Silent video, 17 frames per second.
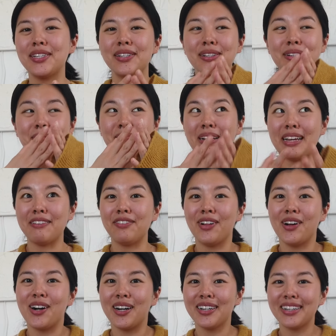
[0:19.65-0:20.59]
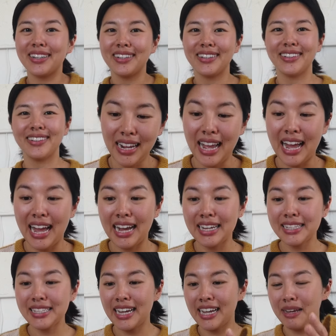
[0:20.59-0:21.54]
to my vlog.
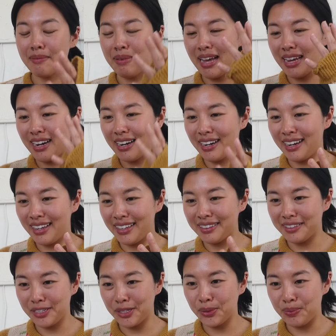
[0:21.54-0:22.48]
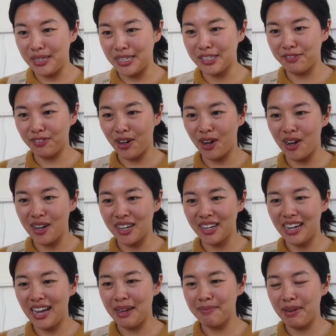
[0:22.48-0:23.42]
As I am editing this week's
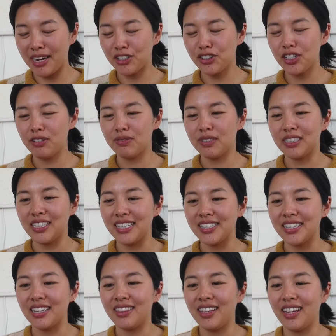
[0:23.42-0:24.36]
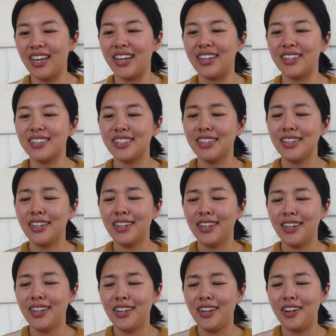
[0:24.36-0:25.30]
vlog, I'm actually realizing that
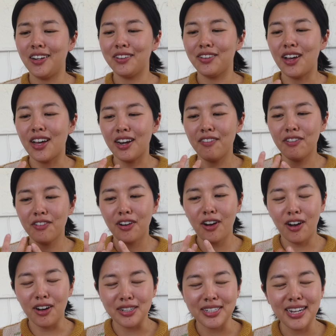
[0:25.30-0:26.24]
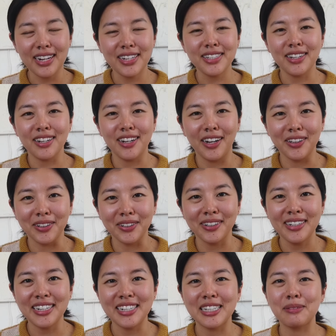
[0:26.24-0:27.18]
a lot of context and
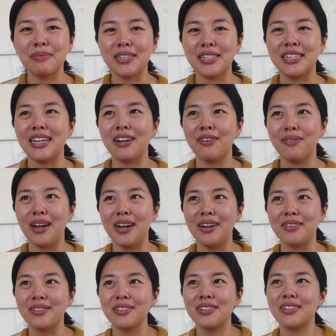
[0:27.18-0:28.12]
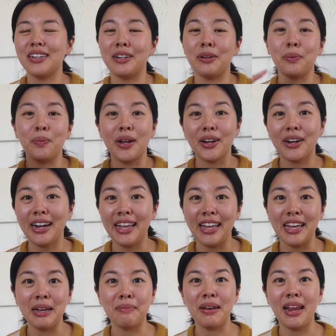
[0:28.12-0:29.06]
color is missing around kind of where I
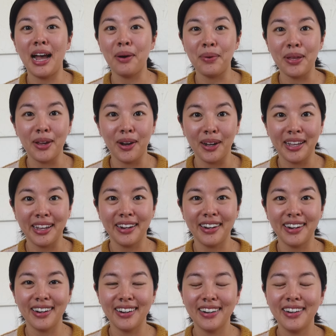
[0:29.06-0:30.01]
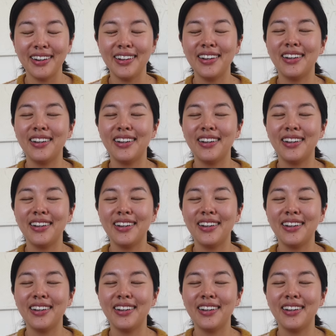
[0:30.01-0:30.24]
am and how we got here.